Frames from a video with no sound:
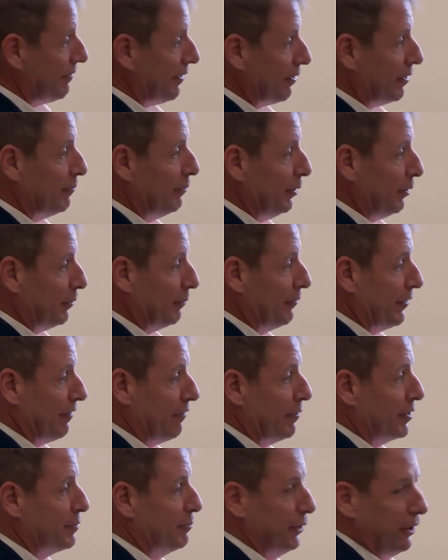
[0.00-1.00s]
very built,
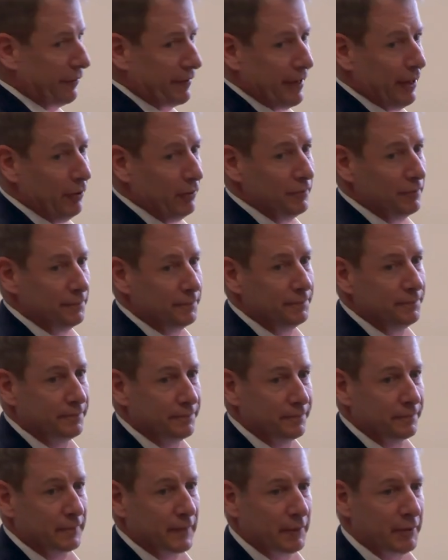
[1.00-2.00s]
very much built out.
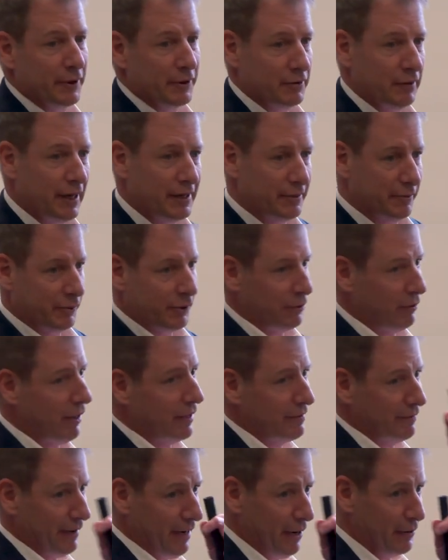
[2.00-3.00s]
I mean, there's lots of, there were
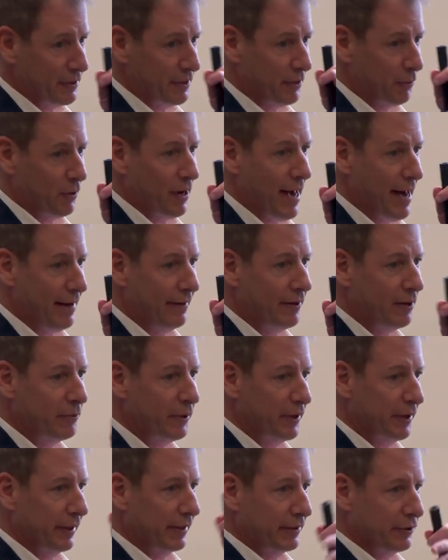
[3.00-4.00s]
lots of houses that were added there,
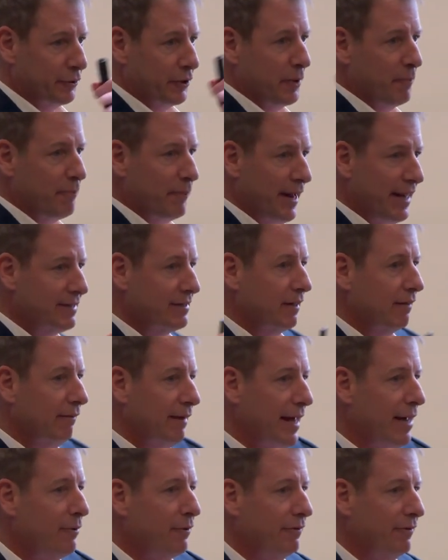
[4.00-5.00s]
but the, sort of the basic
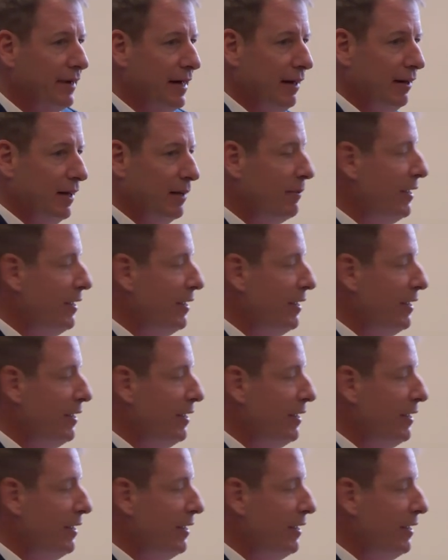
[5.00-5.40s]
layout of the L A